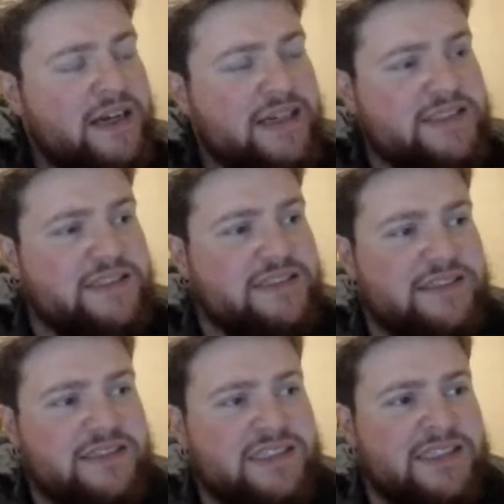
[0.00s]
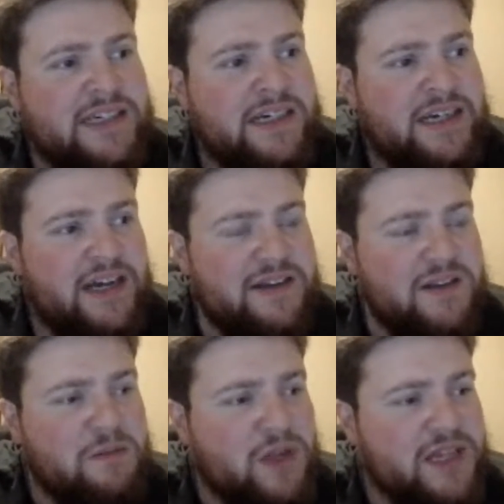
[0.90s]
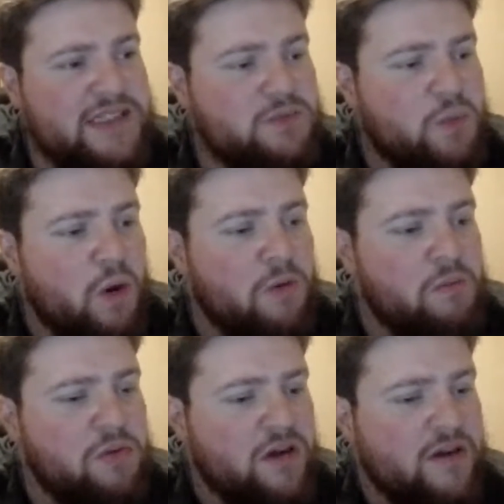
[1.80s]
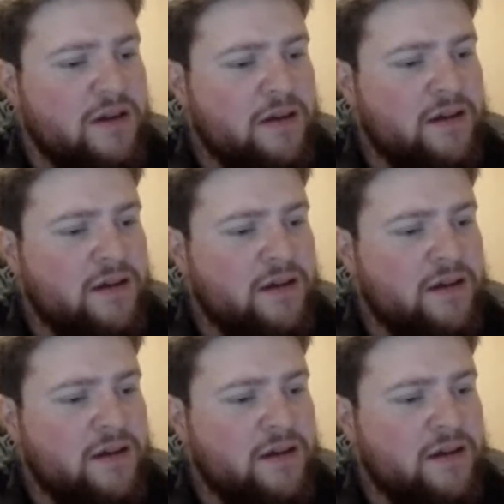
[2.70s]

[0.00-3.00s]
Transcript: It's another blind spot, but